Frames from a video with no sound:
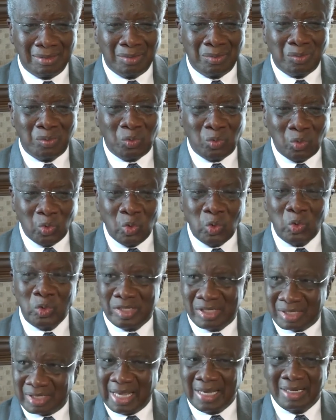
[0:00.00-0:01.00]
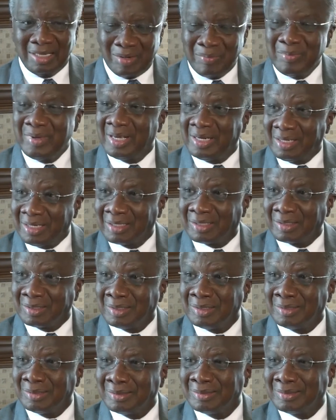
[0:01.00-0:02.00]
rules tend to be a
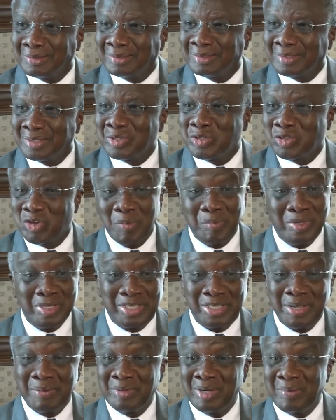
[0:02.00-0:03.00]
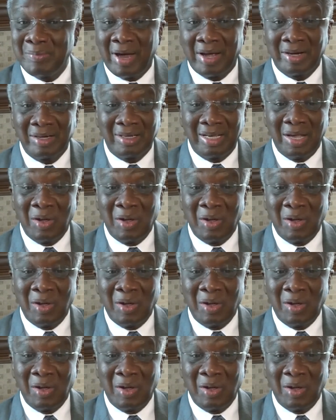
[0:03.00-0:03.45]
little troublesome no matter